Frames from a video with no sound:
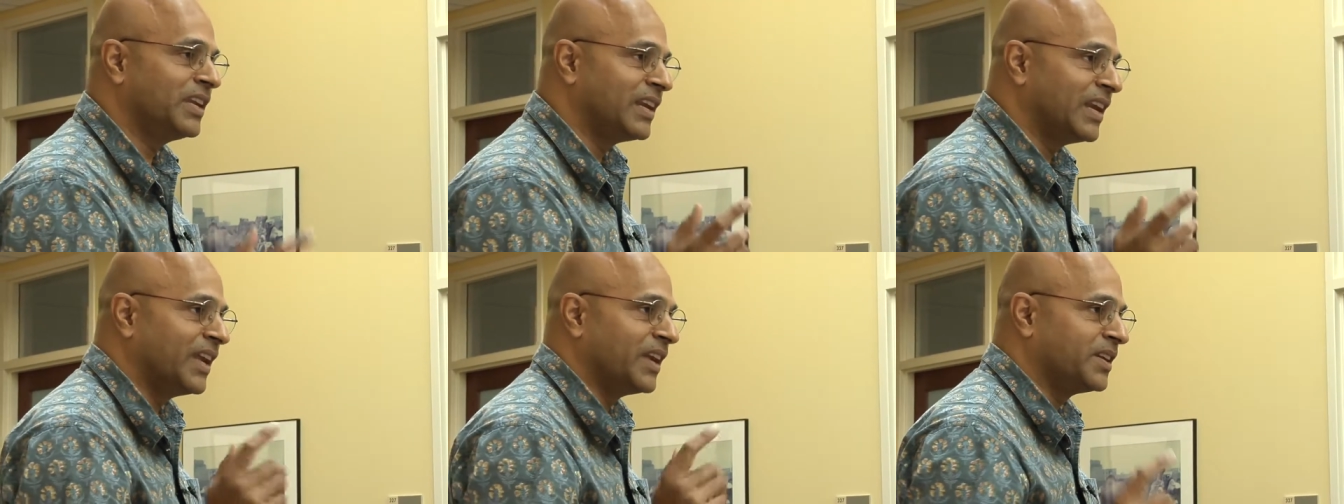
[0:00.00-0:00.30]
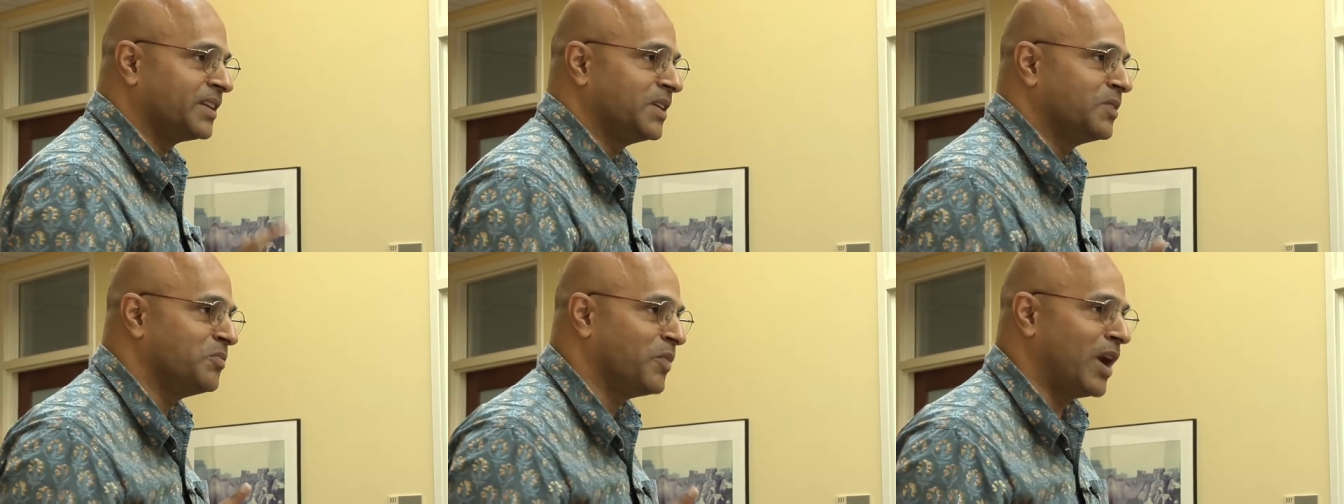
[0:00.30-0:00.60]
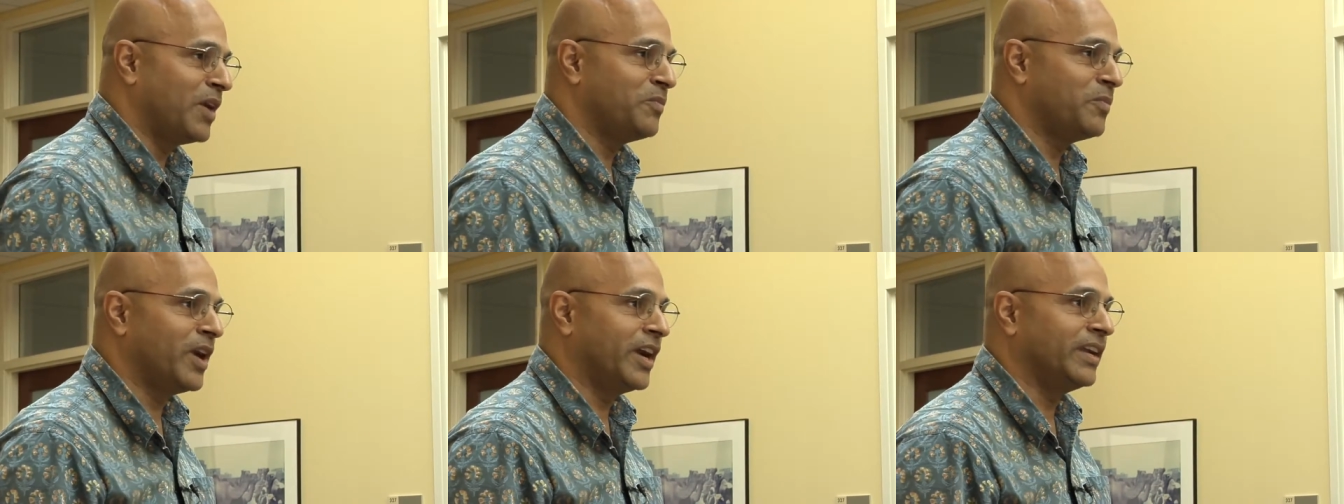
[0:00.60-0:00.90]
clicked in
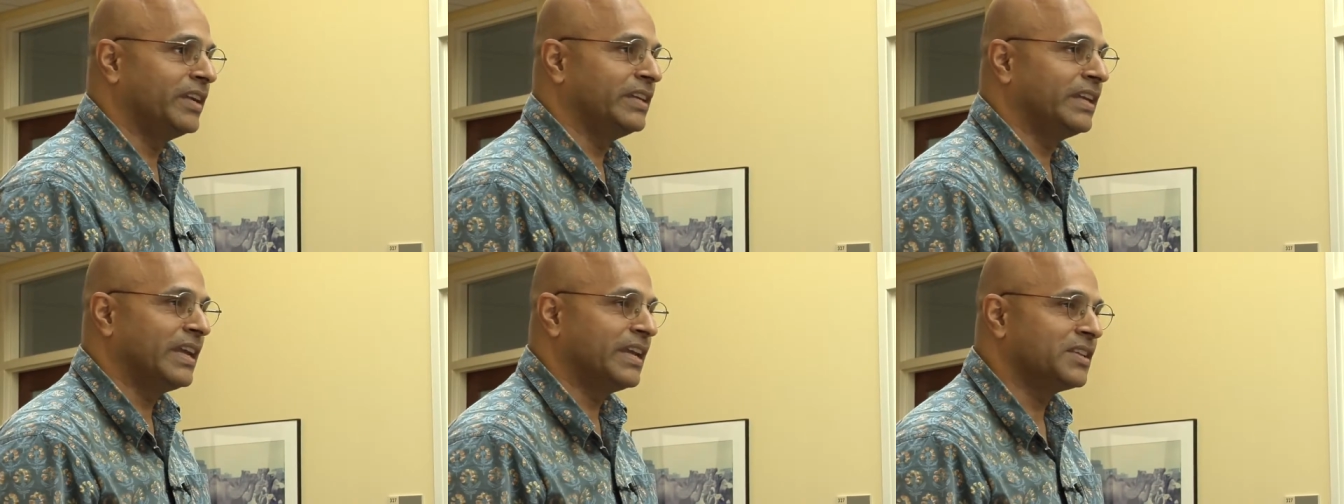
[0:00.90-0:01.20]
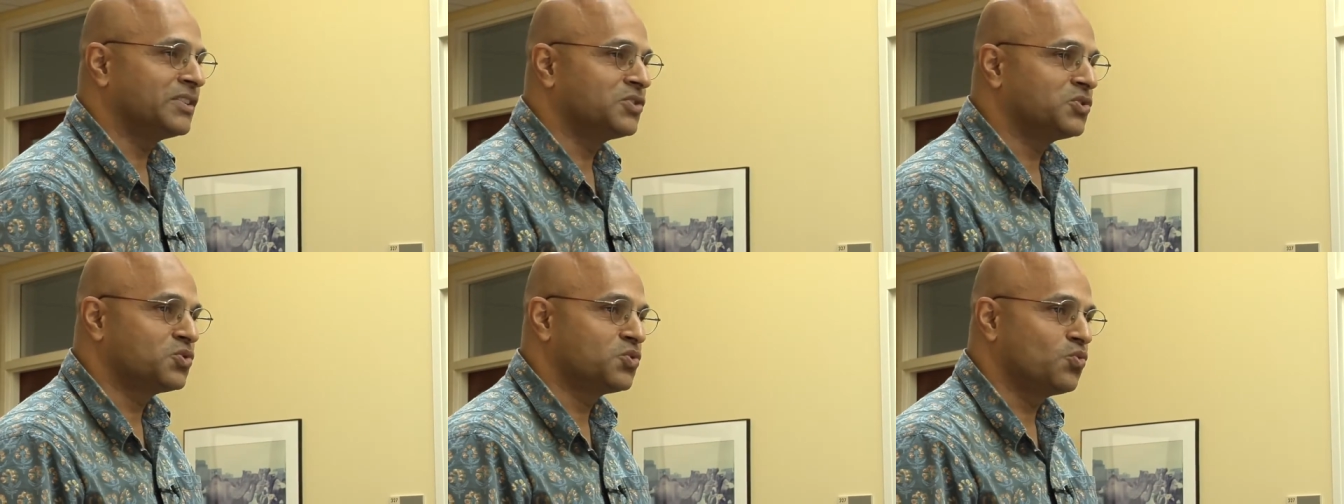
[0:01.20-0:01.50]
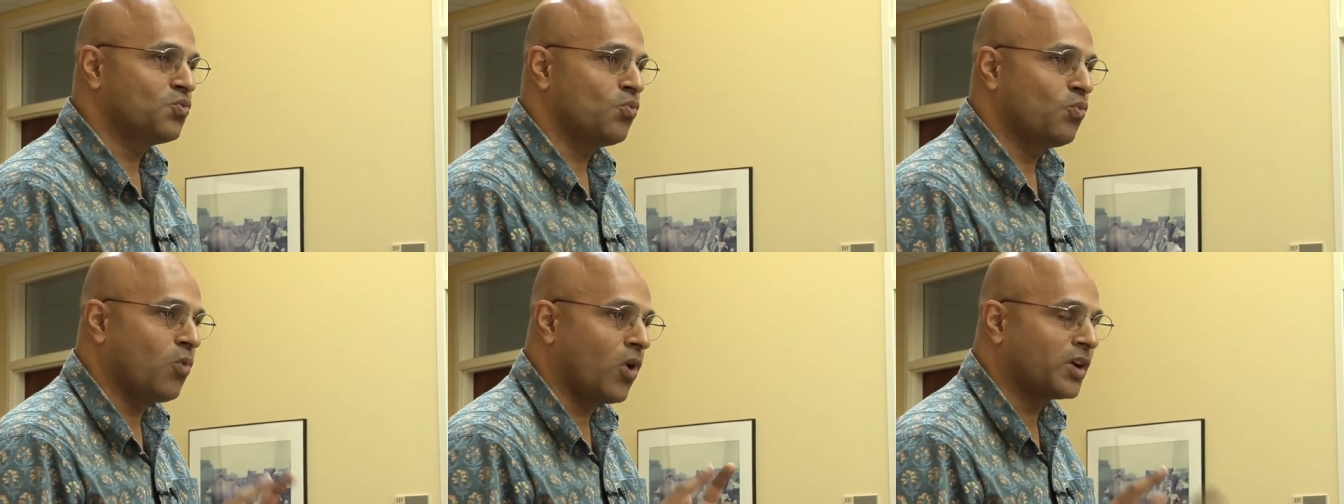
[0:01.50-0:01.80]
my mind as to
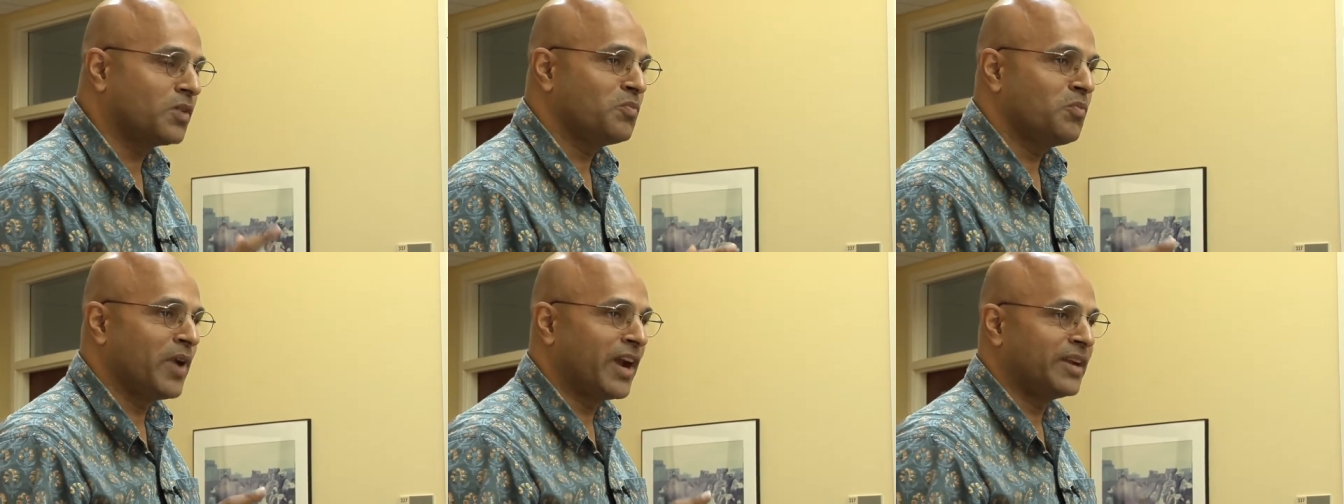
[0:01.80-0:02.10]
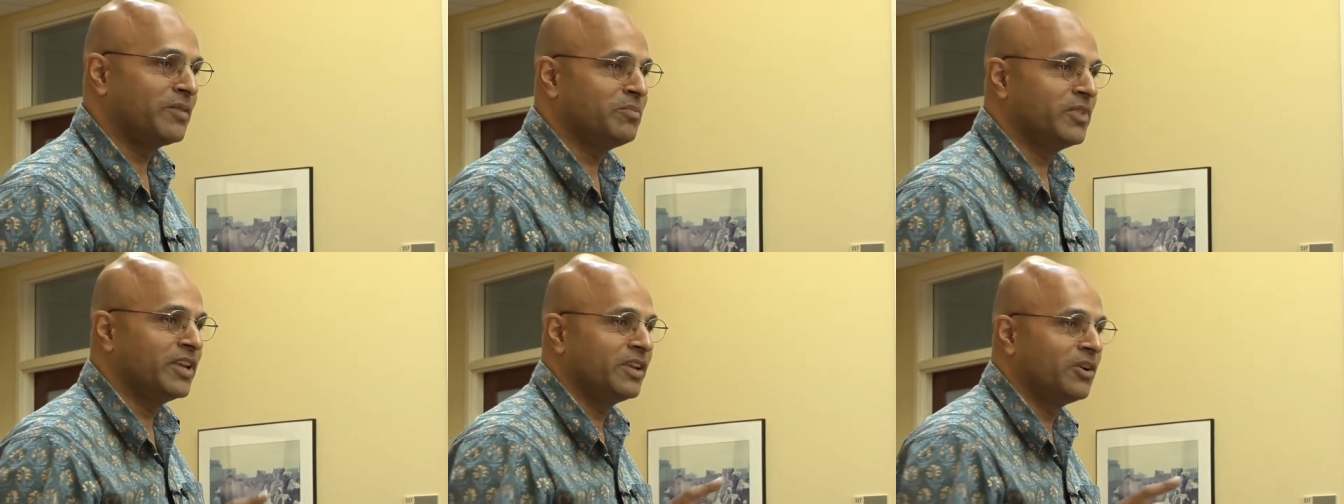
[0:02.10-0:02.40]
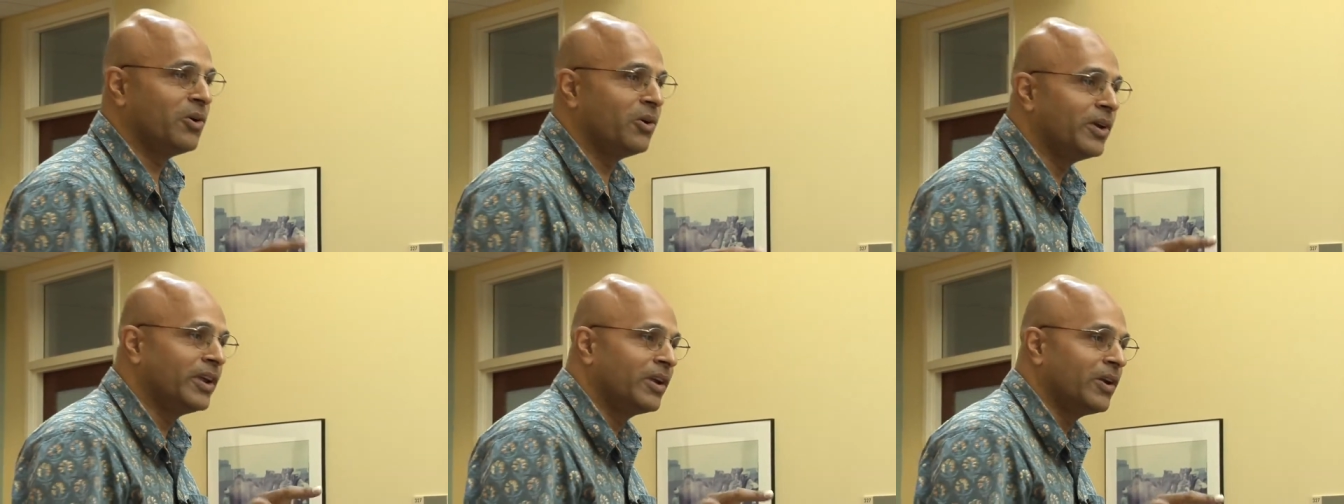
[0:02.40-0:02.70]
what might be
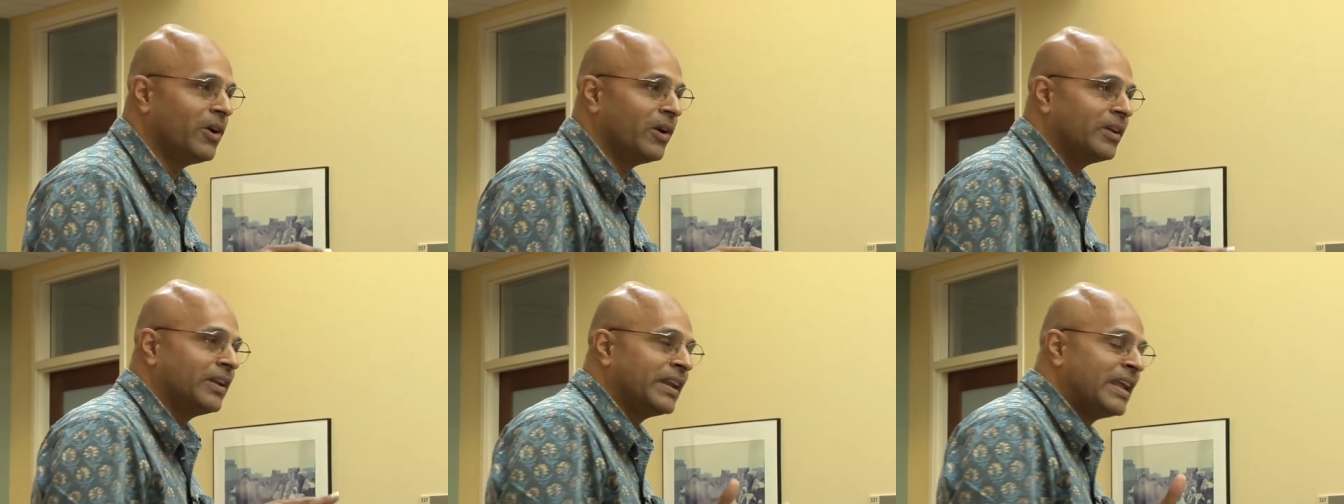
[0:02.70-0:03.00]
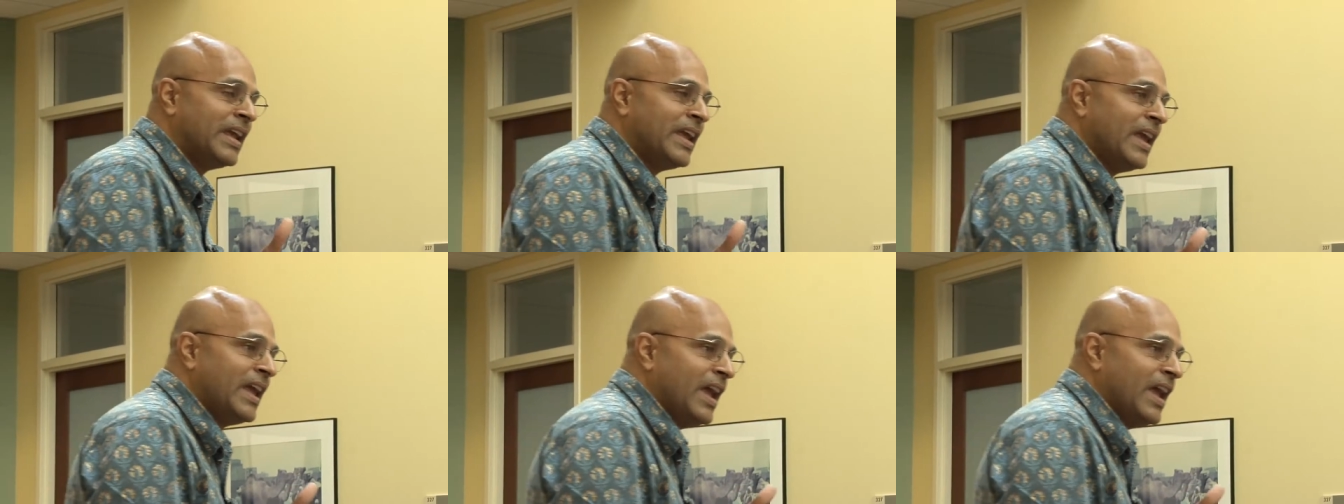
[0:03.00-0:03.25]
going on